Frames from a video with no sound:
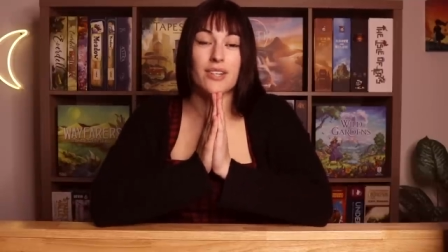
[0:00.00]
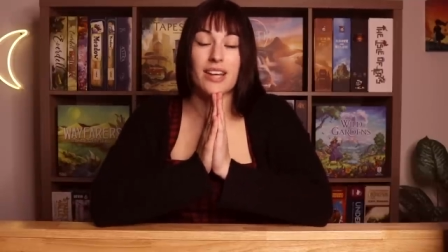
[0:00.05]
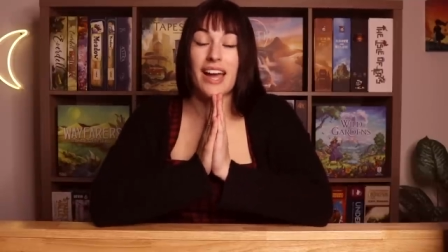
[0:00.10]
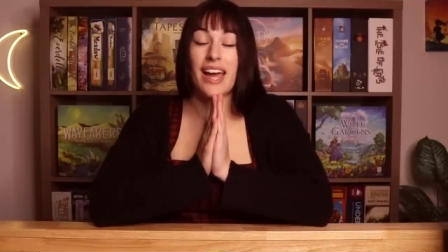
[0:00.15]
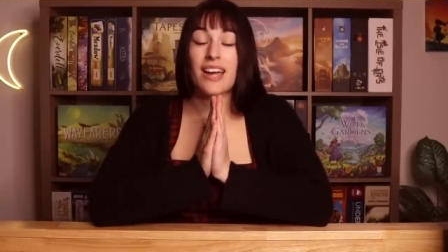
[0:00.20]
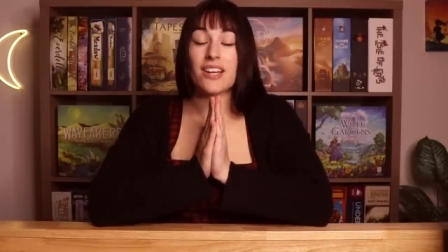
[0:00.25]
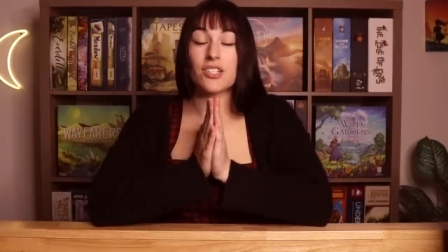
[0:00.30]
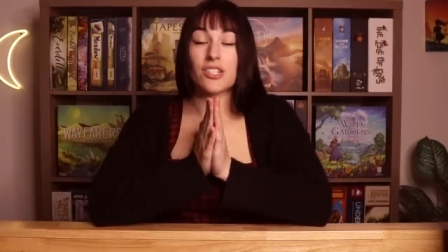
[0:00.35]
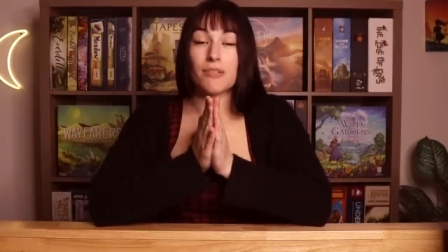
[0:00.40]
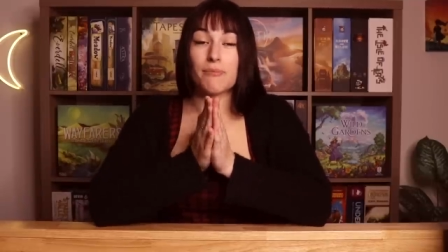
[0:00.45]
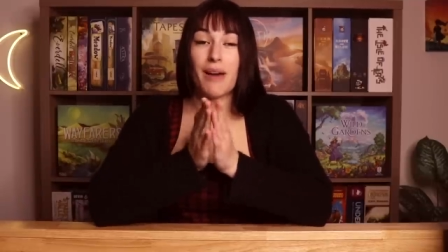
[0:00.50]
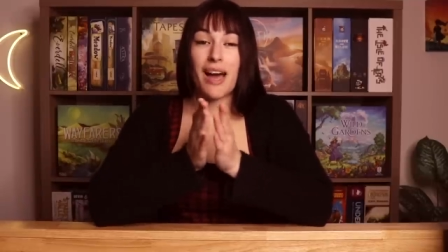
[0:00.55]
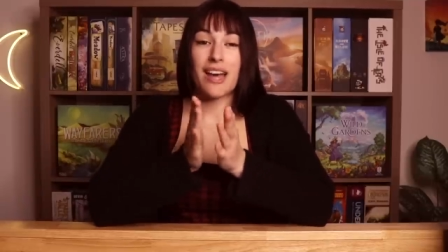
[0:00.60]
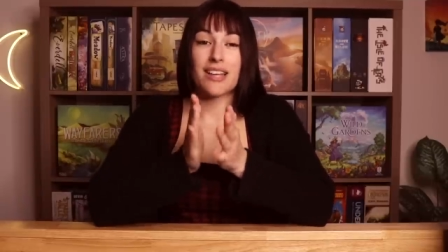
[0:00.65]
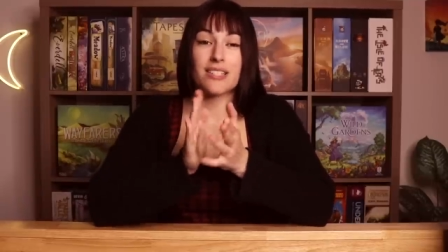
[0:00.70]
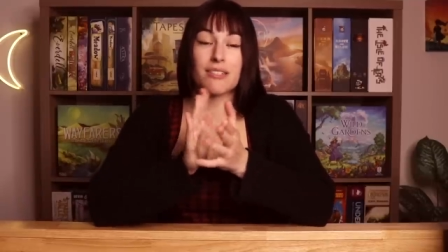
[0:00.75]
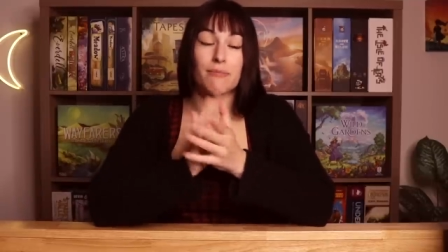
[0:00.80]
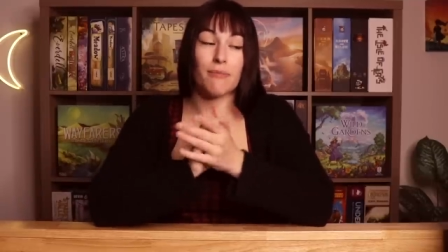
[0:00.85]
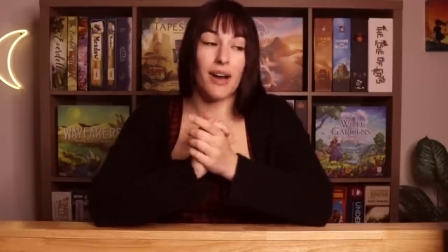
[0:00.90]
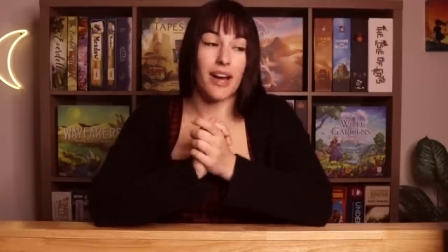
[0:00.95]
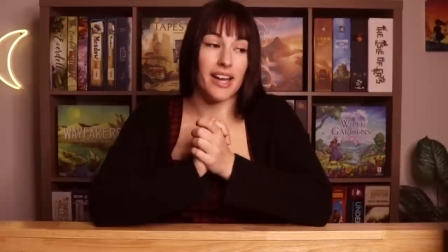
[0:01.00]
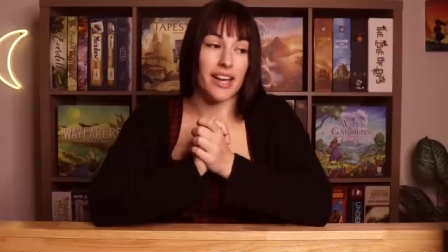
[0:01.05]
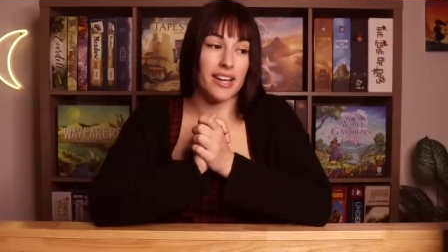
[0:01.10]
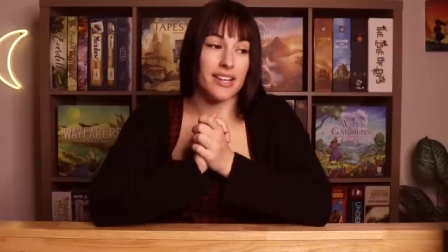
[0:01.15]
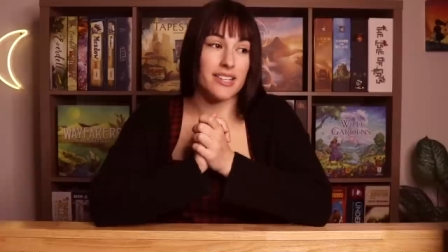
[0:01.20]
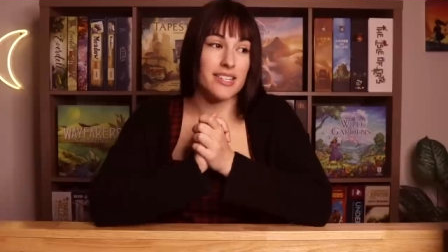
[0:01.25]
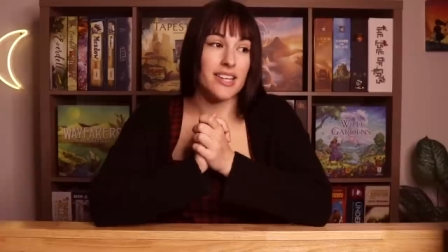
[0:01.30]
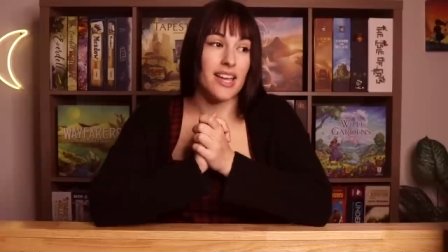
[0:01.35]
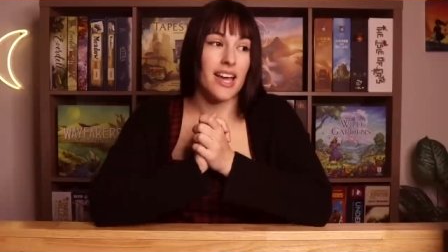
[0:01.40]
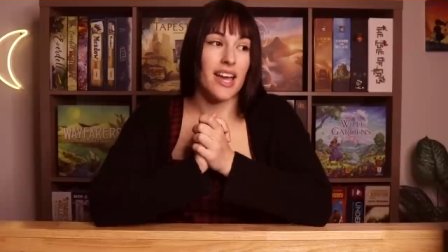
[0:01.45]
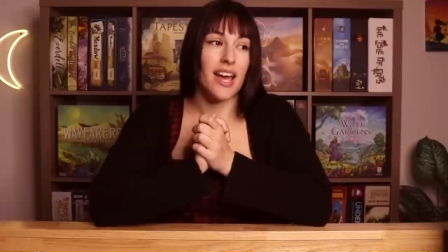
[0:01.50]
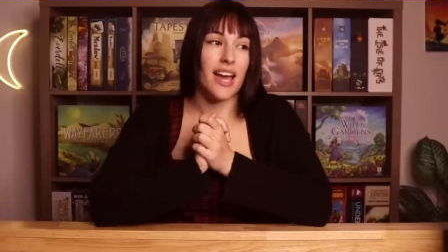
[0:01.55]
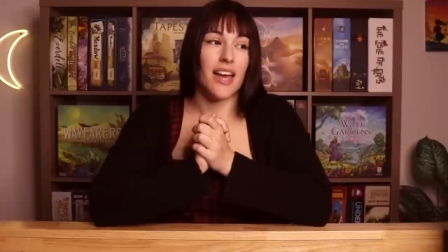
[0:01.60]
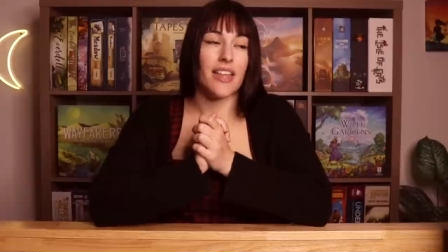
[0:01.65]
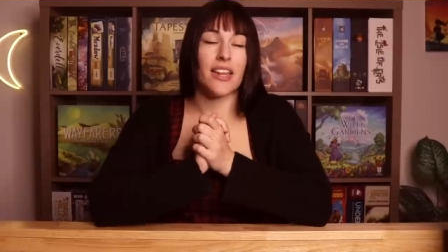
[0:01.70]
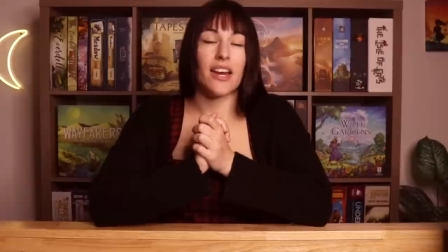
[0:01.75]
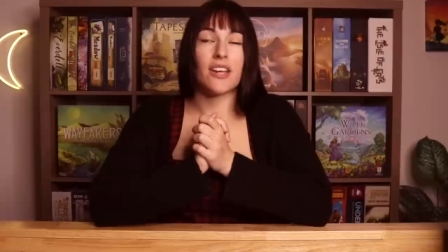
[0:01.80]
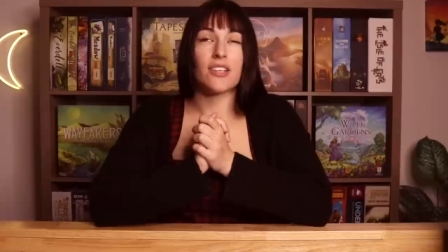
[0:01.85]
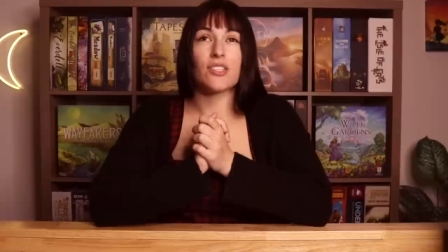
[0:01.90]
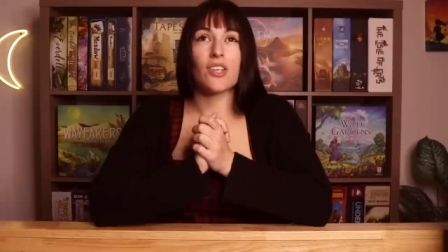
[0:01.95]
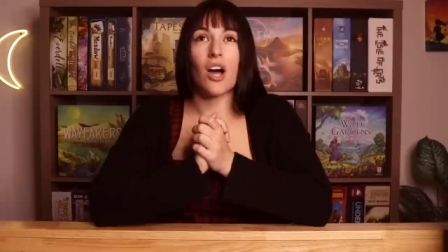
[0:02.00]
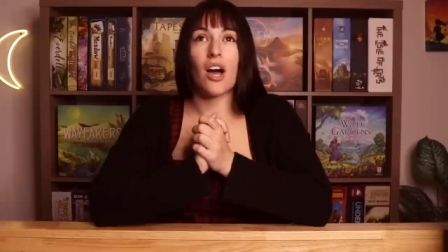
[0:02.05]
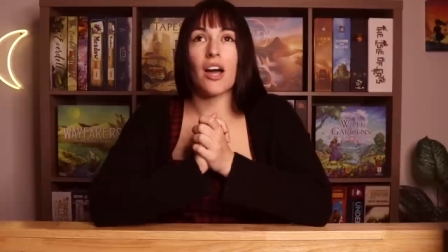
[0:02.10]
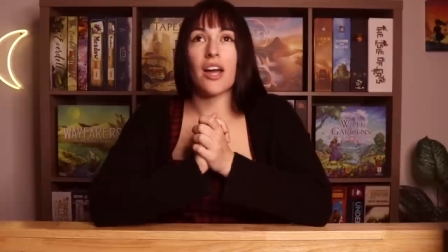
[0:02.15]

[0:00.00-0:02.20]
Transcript: I actually passed by it and then I saw